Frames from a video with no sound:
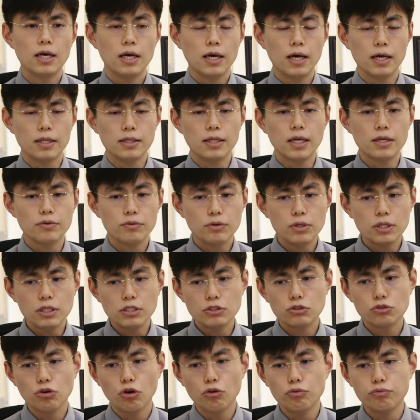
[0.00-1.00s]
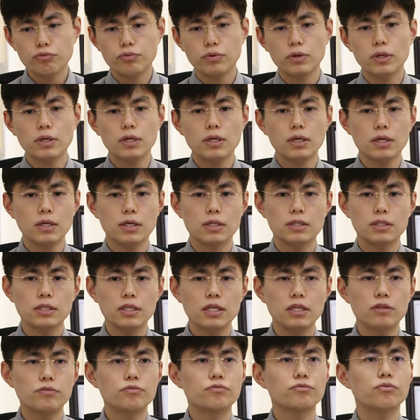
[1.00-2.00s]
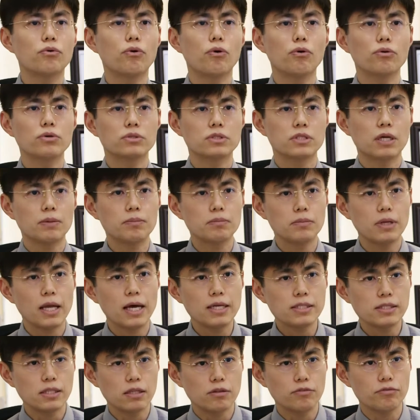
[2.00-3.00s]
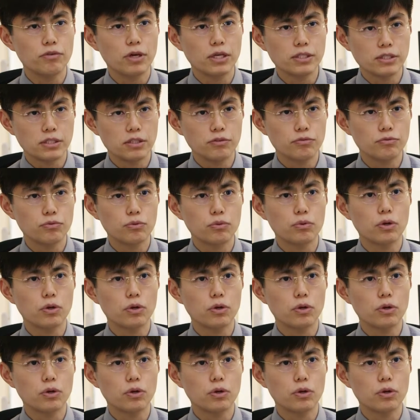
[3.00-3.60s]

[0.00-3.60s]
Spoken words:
and that really drove a need for some less invasive